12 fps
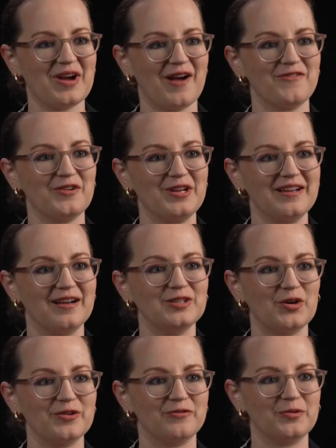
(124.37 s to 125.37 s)
covering a
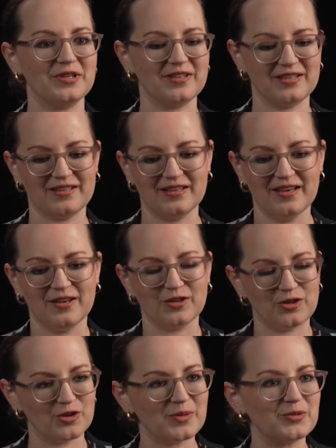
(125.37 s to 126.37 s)
lot of really
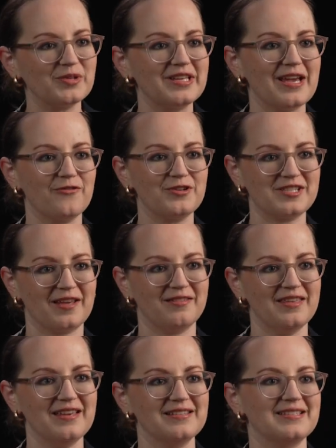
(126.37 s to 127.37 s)
human, really everyday
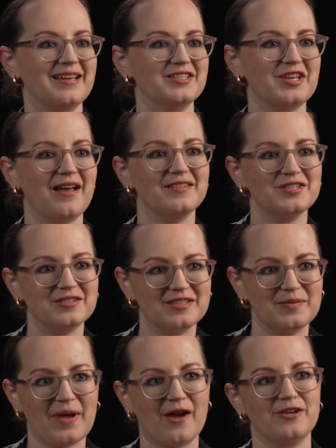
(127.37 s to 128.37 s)
things, like challenges
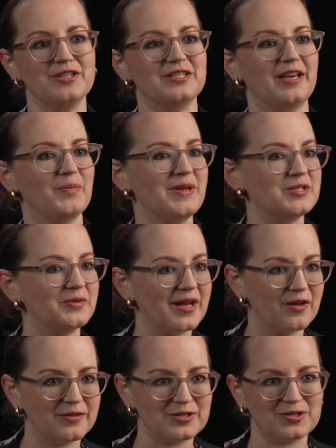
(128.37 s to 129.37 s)
in marriage, like mental
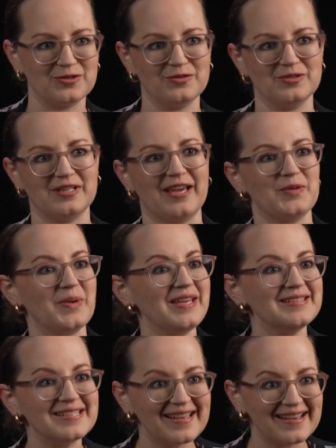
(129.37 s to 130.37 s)
health issues, like
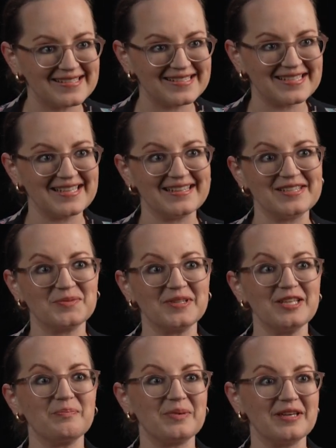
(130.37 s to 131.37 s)
PTSD, these
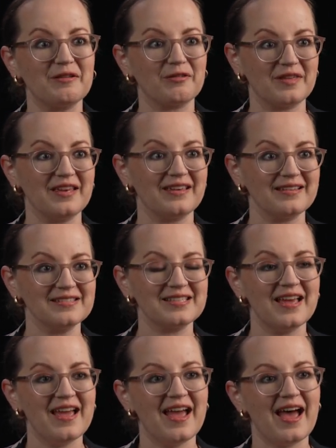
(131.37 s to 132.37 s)
really big things.
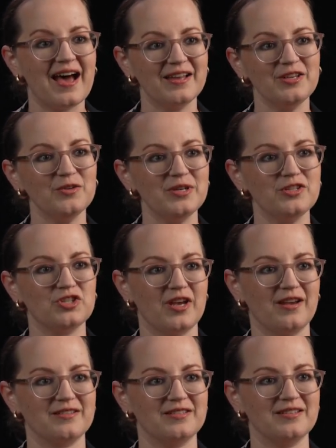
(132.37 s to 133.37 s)
How do you
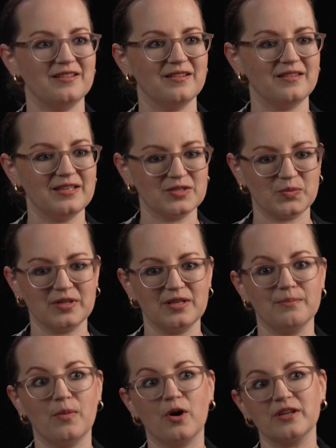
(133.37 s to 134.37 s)
inject these really
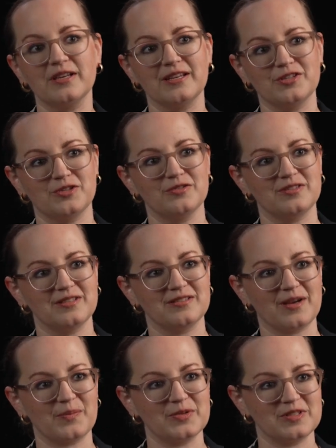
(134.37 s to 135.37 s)
modern issues in
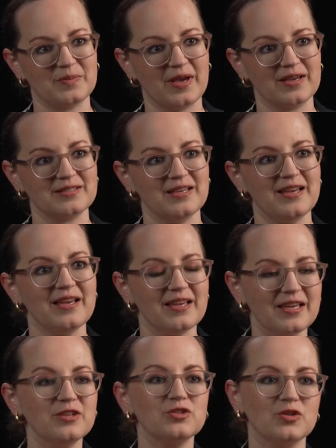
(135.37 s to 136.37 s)
some respect
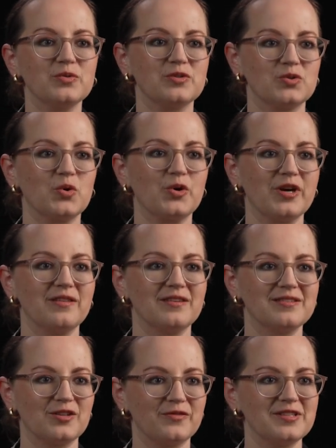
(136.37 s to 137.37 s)
into a story that
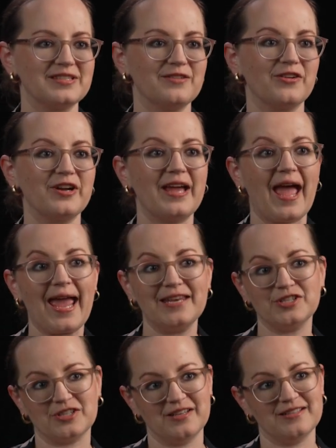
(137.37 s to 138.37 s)
is obviously very
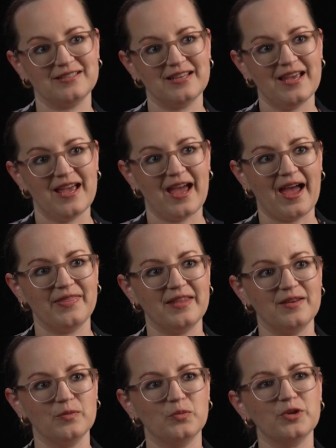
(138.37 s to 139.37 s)
ancient and
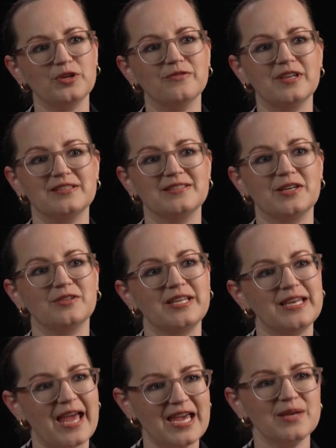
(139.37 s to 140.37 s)
that wouldn't have necessarily
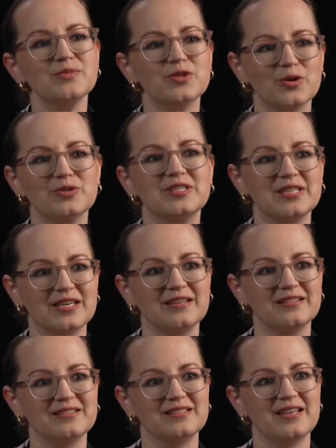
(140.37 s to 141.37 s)
named those
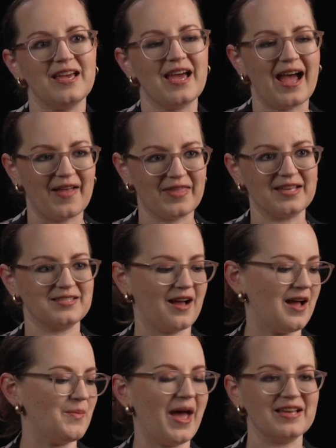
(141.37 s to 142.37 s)
things at that
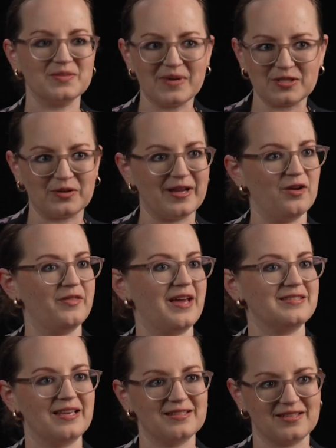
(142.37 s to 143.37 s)
time as mental health,
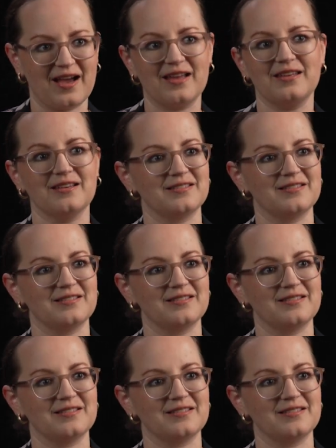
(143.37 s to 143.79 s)
as anxiety,